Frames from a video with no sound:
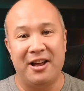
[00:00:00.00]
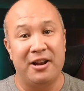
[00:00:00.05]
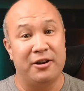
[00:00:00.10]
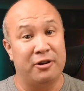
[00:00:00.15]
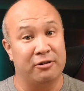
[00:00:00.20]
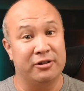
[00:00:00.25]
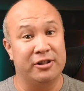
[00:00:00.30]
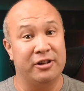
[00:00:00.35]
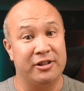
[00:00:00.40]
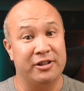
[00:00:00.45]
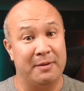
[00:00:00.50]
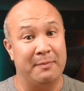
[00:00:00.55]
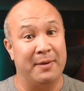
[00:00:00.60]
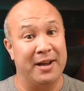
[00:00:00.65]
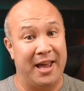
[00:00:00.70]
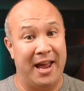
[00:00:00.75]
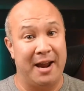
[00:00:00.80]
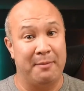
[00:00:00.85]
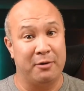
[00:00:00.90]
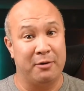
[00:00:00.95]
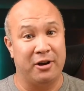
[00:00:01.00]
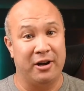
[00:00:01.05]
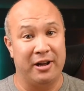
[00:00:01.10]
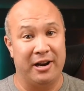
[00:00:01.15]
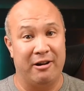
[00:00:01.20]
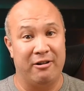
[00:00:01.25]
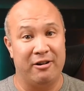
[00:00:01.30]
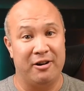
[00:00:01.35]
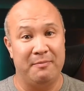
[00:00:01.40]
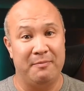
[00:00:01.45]
Turns out that my camera cut
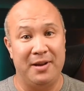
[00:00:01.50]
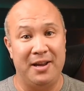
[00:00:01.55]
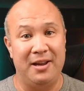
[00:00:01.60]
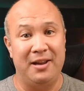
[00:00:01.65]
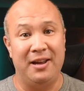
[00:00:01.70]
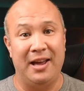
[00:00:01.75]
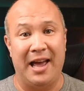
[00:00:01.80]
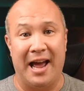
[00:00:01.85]
out on me